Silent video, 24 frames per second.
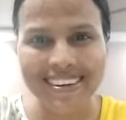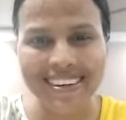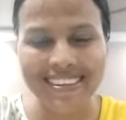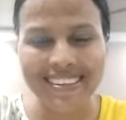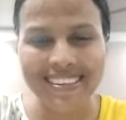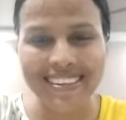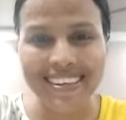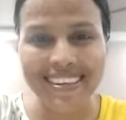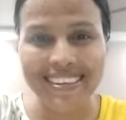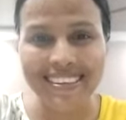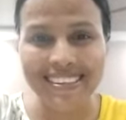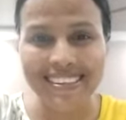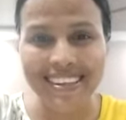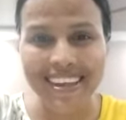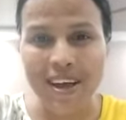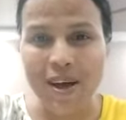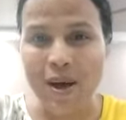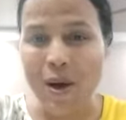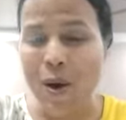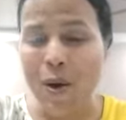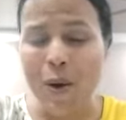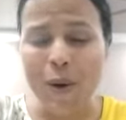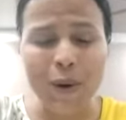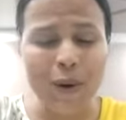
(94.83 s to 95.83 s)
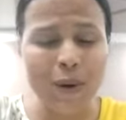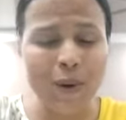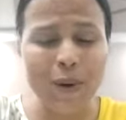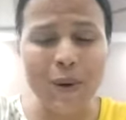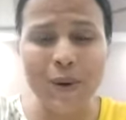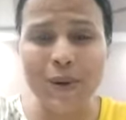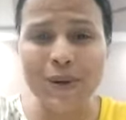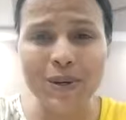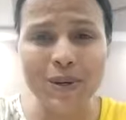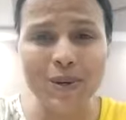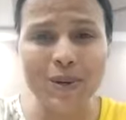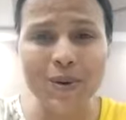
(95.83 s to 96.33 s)
disease. All
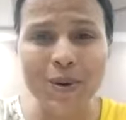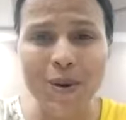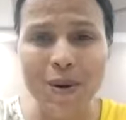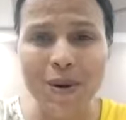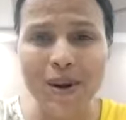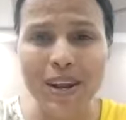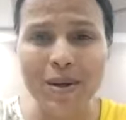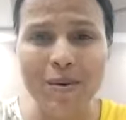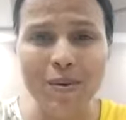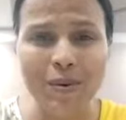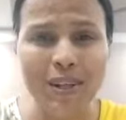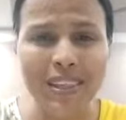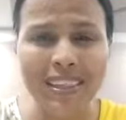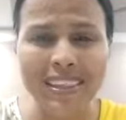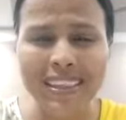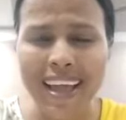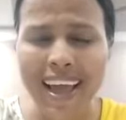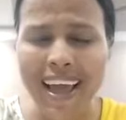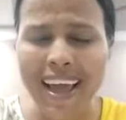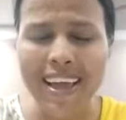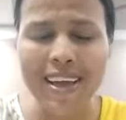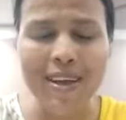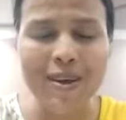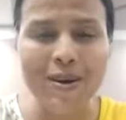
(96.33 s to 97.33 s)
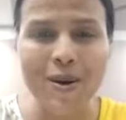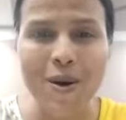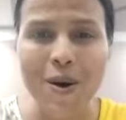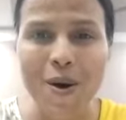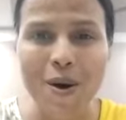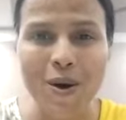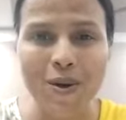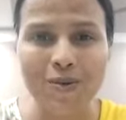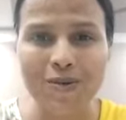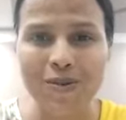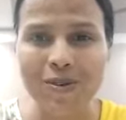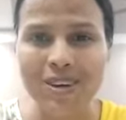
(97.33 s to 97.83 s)
glory to God. I want to thank
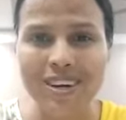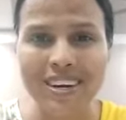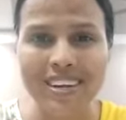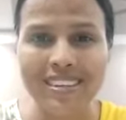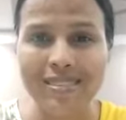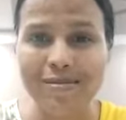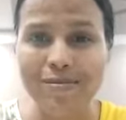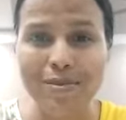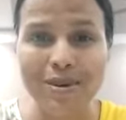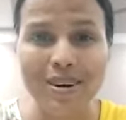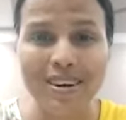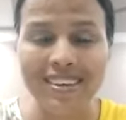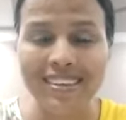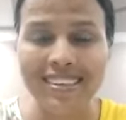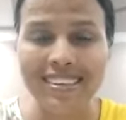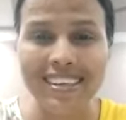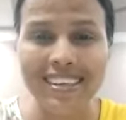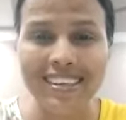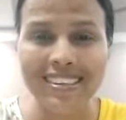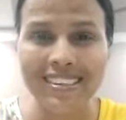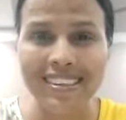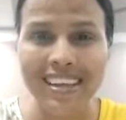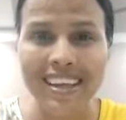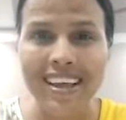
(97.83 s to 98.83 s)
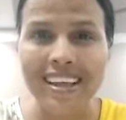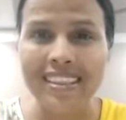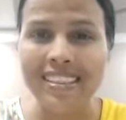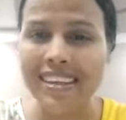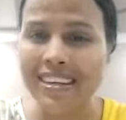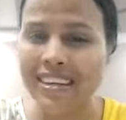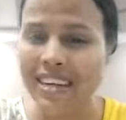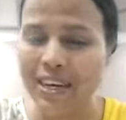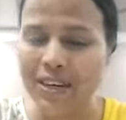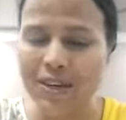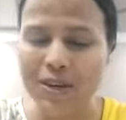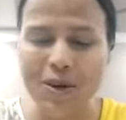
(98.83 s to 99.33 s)
God for His mercies
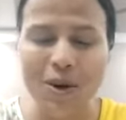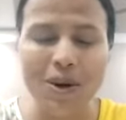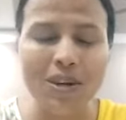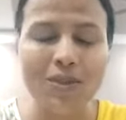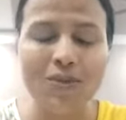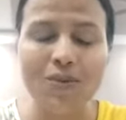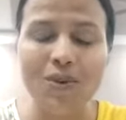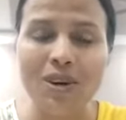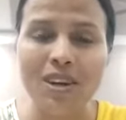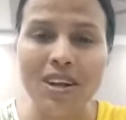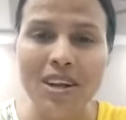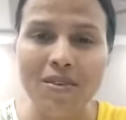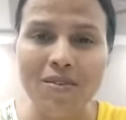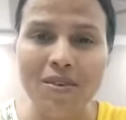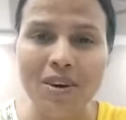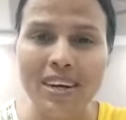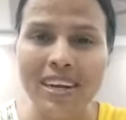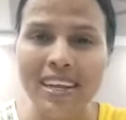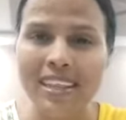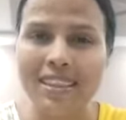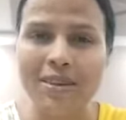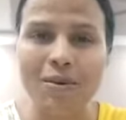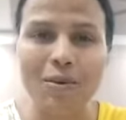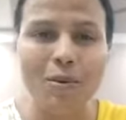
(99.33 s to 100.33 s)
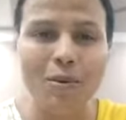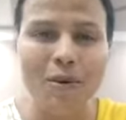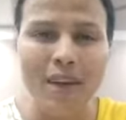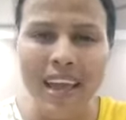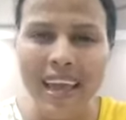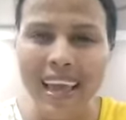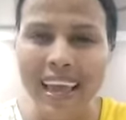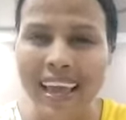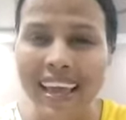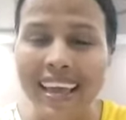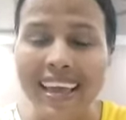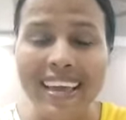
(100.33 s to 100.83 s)
that endures forever and the
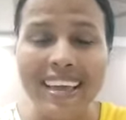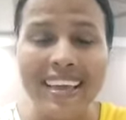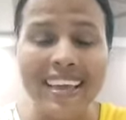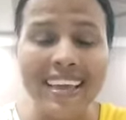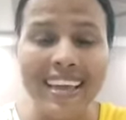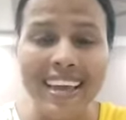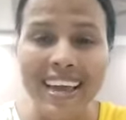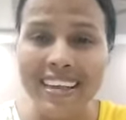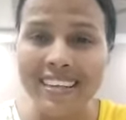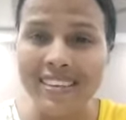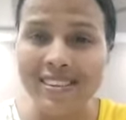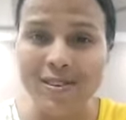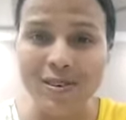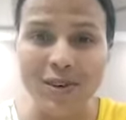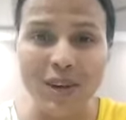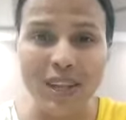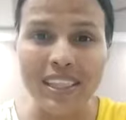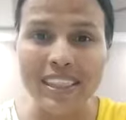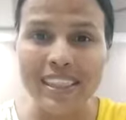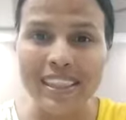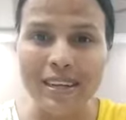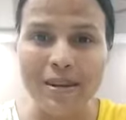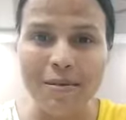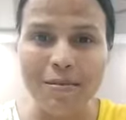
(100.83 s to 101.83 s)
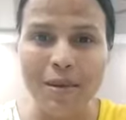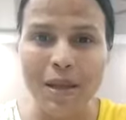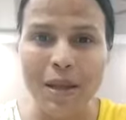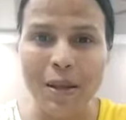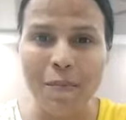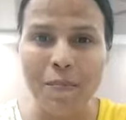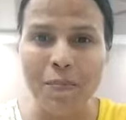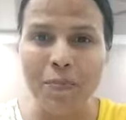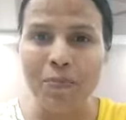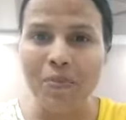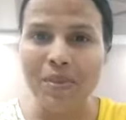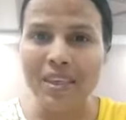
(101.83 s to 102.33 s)
way He has strengthened
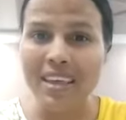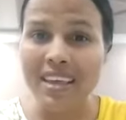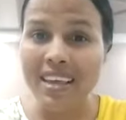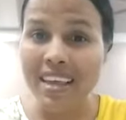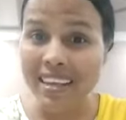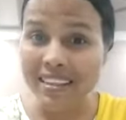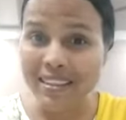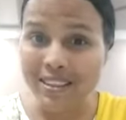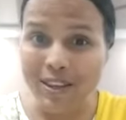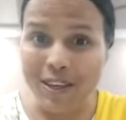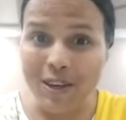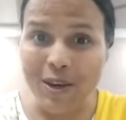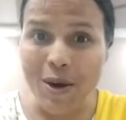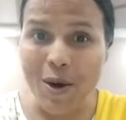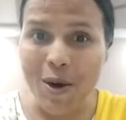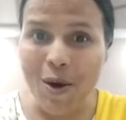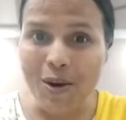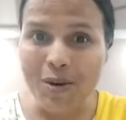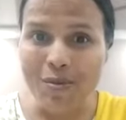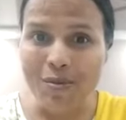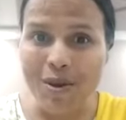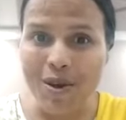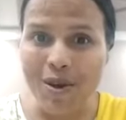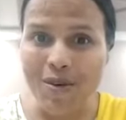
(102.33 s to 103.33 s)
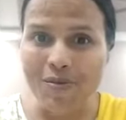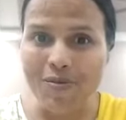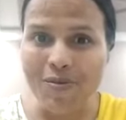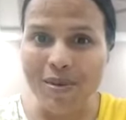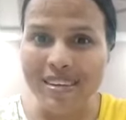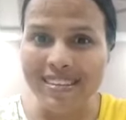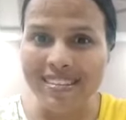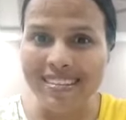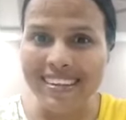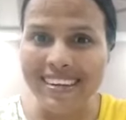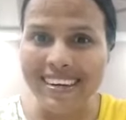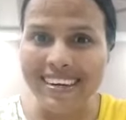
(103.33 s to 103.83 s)
me. He has cured me of
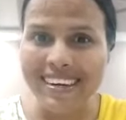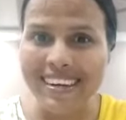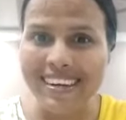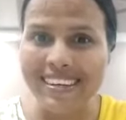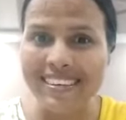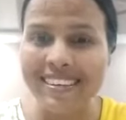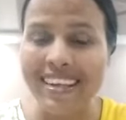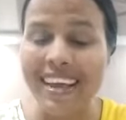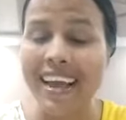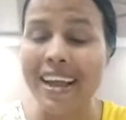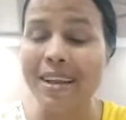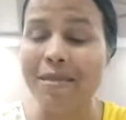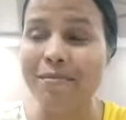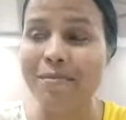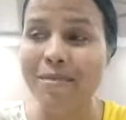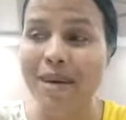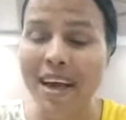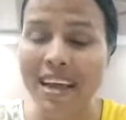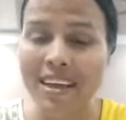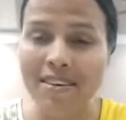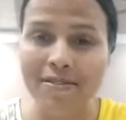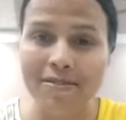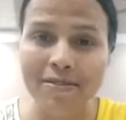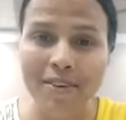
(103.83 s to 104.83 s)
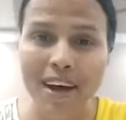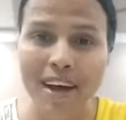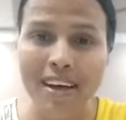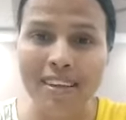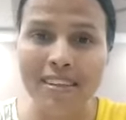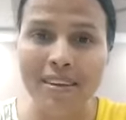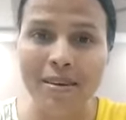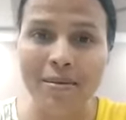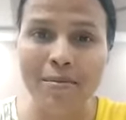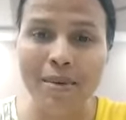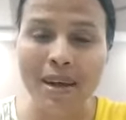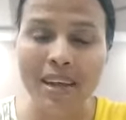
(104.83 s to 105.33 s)
my sickness and my
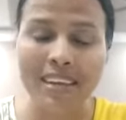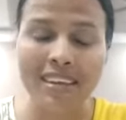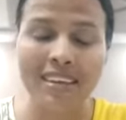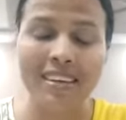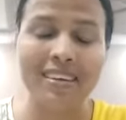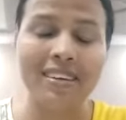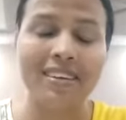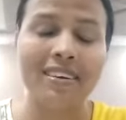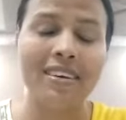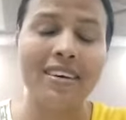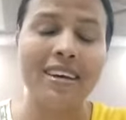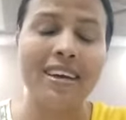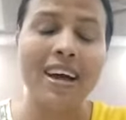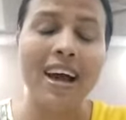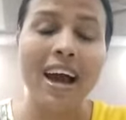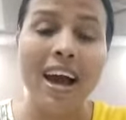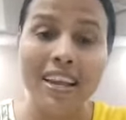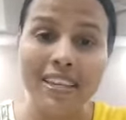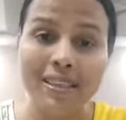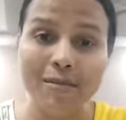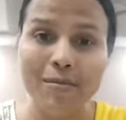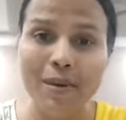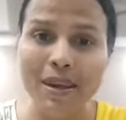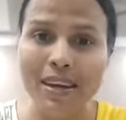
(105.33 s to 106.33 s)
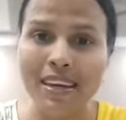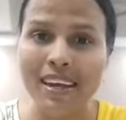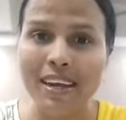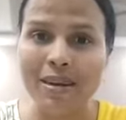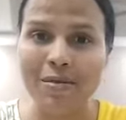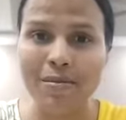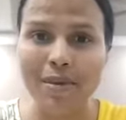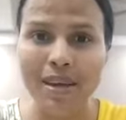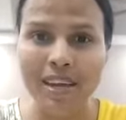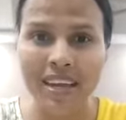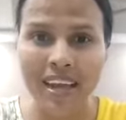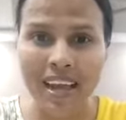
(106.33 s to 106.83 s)
father, my uh, husband
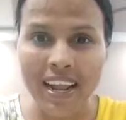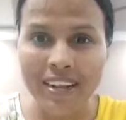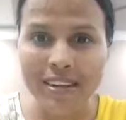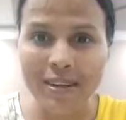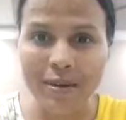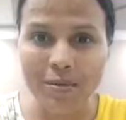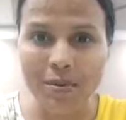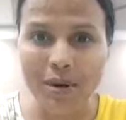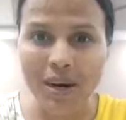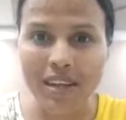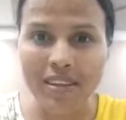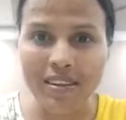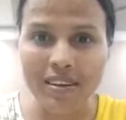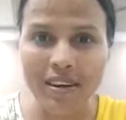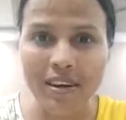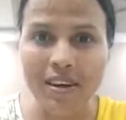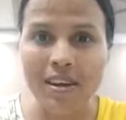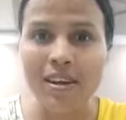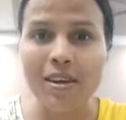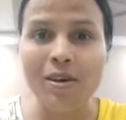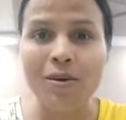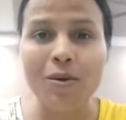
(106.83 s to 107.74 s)
and my elder brother